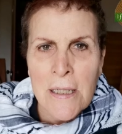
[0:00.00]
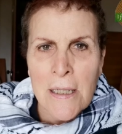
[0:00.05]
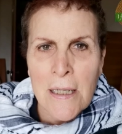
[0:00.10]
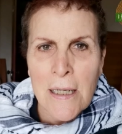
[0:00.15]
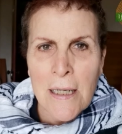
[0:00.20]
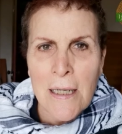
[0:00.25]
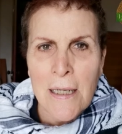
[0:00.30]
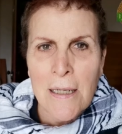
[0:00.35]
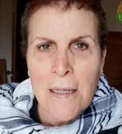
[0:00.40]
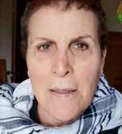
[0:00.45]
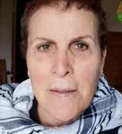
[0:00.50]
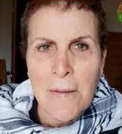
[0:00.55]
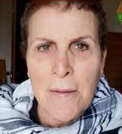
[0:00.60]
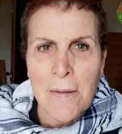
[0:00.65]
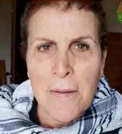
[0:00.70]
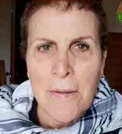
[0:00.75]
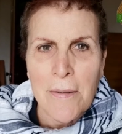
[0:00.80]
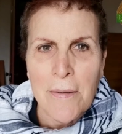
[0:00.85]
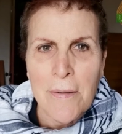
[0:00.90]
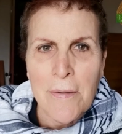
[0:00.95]

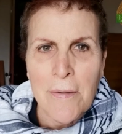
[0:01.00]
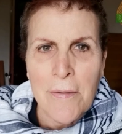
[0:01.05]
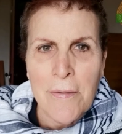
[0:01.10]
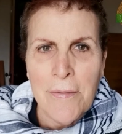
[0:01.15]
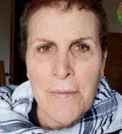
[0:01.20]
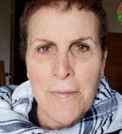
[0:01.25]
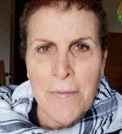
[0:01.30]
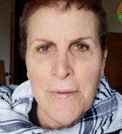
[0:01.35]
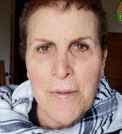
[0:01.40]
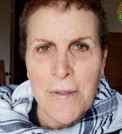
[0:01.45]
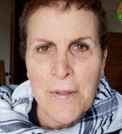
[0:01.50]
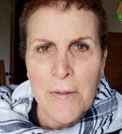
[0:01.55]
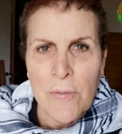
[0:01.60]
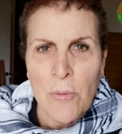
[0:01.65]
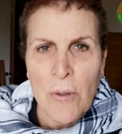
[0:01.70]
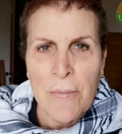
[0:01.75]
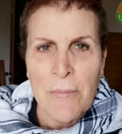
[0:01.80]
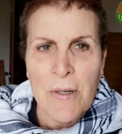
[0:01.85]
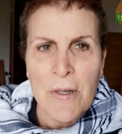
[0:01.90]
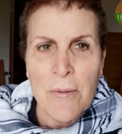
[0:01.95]
The
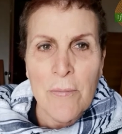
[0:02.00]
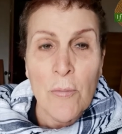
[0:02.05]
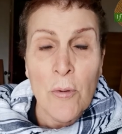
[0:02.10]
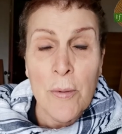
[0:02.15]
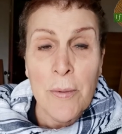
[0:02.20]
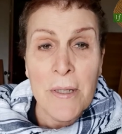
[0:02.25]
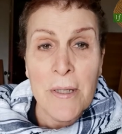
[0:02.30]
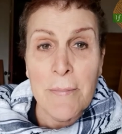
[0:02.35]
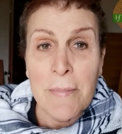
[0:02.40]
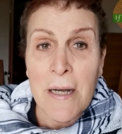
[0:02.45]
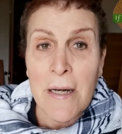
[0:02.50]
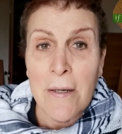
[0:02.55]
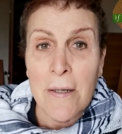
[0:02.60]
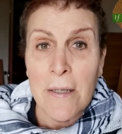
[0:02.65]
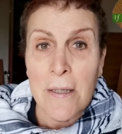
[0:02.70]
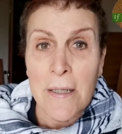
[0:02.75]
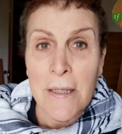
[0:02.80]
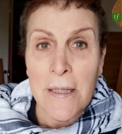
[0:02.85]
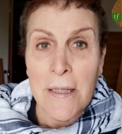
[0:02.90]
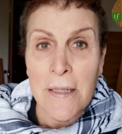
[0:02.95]
woman
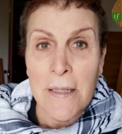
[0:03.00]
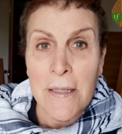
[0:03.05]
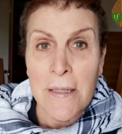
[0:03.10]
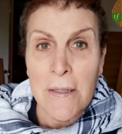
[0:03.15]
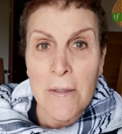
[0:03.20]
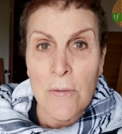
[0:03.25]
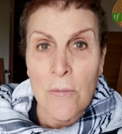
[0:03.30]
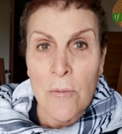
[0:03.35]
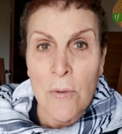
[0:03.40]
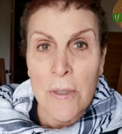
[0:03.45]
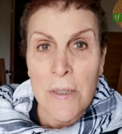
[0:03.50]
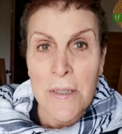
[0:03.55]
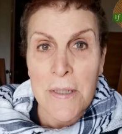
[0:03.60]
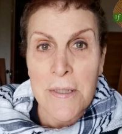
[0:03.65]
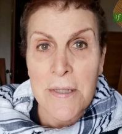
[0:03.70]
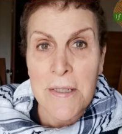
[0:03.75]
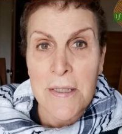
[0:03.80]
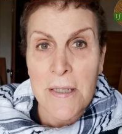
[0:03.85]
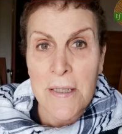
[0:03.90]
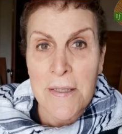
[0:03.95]
apparently
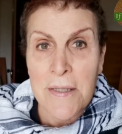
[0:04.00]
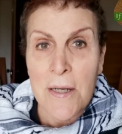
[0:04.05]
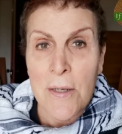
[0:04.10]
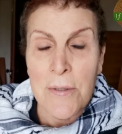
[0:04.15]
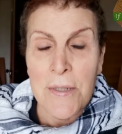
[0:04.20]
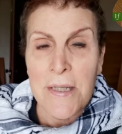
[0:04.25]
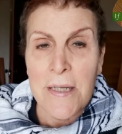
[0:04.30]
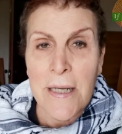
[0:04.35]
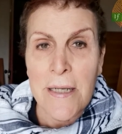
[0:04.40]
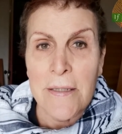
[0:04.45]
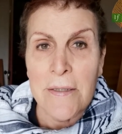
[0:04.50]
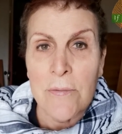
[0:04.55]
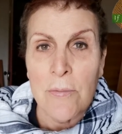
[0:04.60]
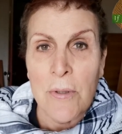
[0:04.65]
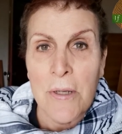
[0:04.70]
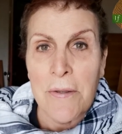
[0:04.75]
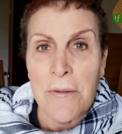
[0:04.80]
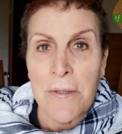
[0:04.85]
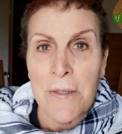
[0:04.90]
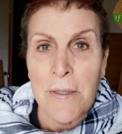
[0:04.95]
was associated
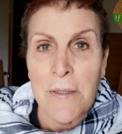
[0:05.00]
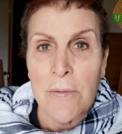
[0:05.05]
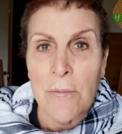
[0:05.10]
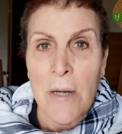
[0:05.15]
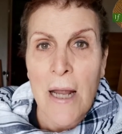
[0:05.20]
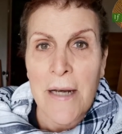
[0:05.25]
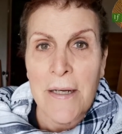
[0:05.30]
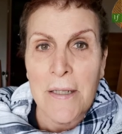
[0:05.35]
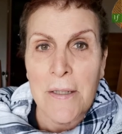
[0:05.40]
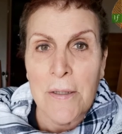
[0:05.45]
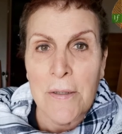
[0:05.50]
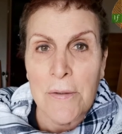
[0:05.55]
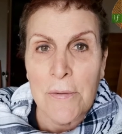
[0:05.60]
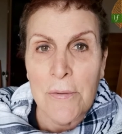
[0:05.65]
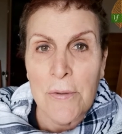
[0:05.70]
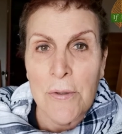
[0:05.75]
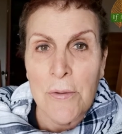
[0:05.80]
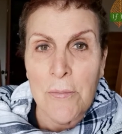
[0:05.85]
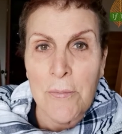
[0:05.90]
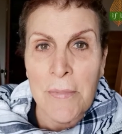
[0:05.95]
with the radical
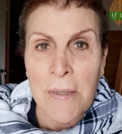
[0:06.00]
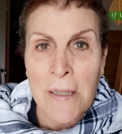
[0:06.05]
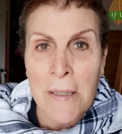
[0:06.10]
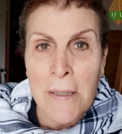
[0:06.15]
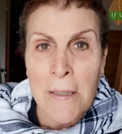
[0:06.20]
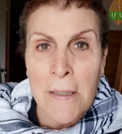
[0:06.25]
group